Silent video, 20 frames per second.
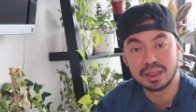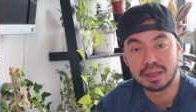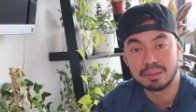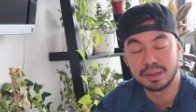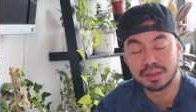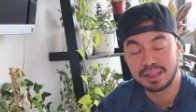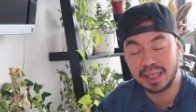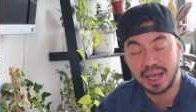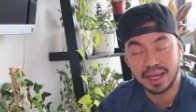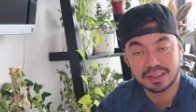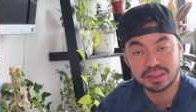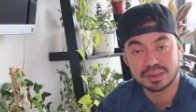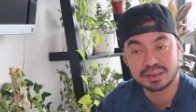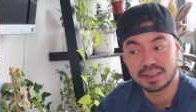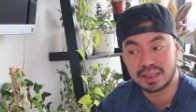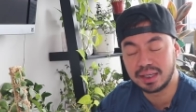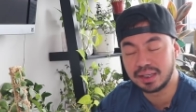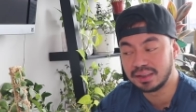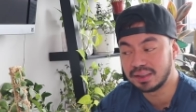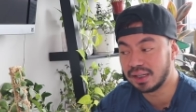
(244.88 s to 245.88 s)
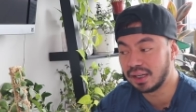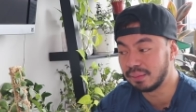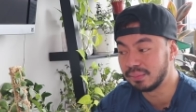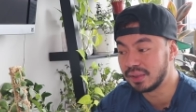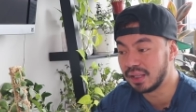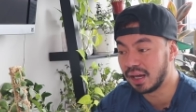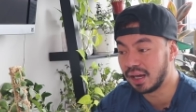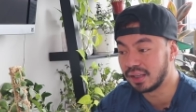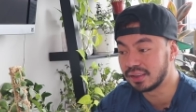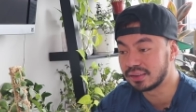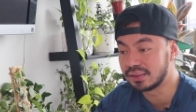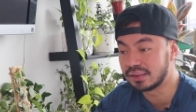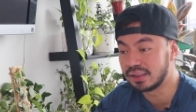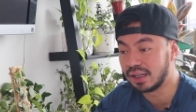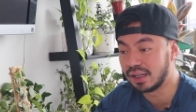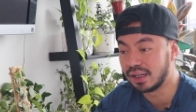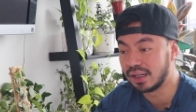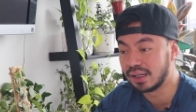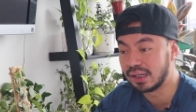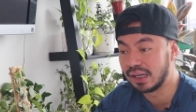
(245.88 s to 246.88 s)
I'm on Accutane, I'm not
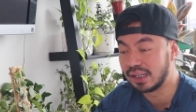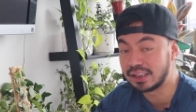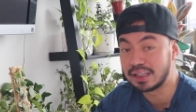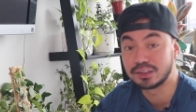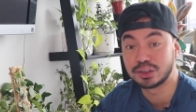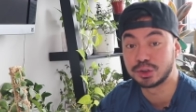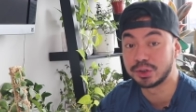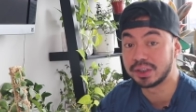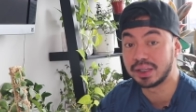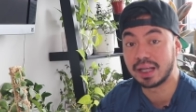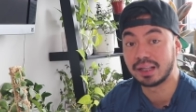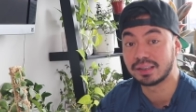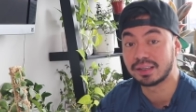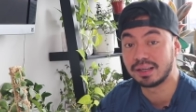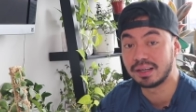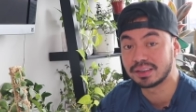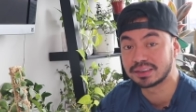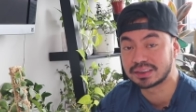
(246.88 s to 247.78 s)
uh, allowed to drink alcohol,